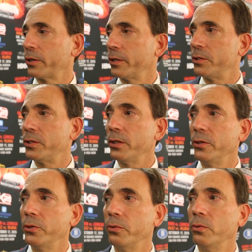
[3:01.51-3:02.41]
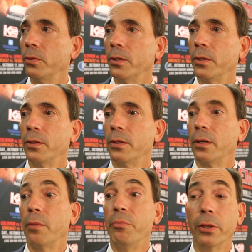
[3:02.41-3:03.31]
to continue
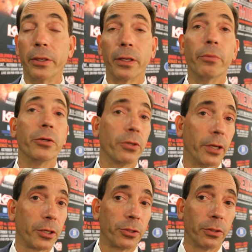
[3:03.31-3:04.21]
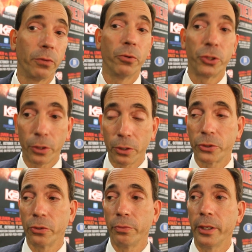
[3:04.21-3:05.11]
building him internationally, which
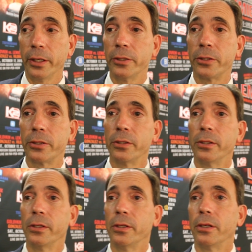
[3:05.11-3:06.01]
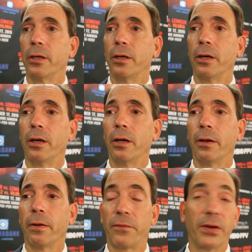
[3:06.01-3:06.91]
also means
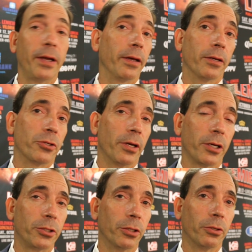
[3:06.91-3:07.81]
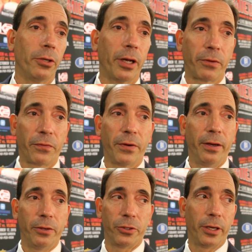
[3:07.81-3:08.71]
fighting internationally. You have to fight
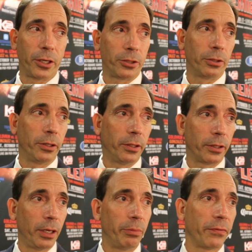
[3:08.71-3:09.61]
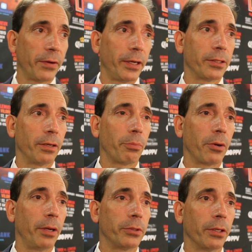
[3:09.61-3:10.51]
internationally to keep the fights on
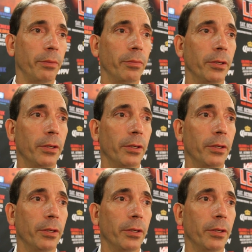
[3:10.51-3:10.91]
prime time.